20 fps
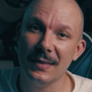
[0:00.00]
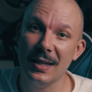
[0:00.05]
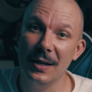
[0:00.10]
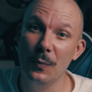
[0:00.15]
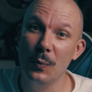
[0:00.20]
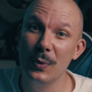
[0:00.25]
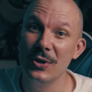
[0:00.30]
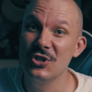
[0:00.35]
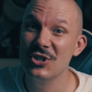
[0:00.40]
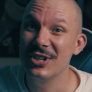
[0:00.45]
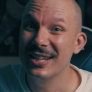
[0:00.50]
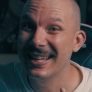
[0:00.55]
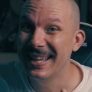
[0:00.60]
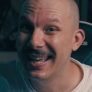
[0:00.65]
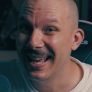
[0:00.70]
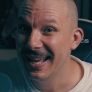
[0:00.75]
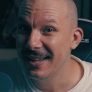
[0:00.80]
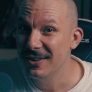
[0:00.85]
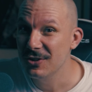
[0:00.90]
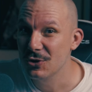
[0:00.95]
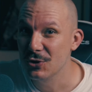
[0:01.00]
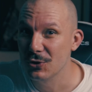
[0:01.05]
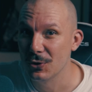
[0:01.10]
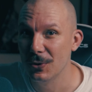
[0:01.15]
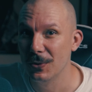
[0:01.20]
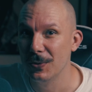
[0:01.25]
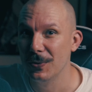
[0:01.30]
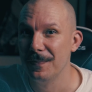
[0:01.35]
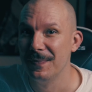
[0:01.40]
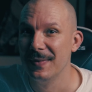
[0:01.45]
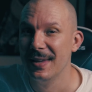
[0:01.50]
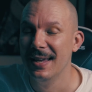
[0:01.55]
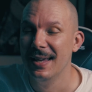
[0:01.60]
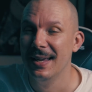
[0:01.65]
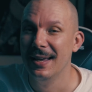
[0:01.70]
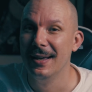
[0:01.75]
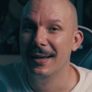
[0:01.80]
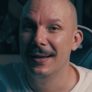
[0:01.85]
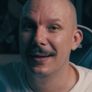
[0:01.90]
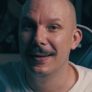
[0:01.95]
which can show
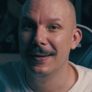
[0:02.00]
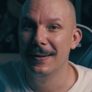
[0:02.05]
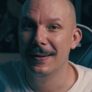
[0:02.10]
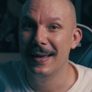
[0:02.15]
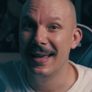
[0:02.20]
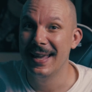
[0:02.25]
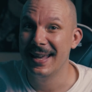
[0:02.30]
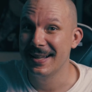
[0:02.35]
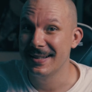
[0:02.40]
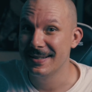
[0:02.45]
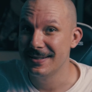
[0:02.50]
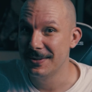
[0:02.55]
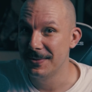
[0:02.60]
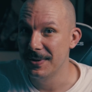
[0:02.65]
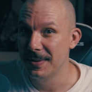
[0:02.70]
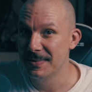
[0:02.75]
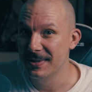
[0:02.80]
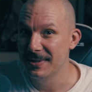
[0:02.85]
extreme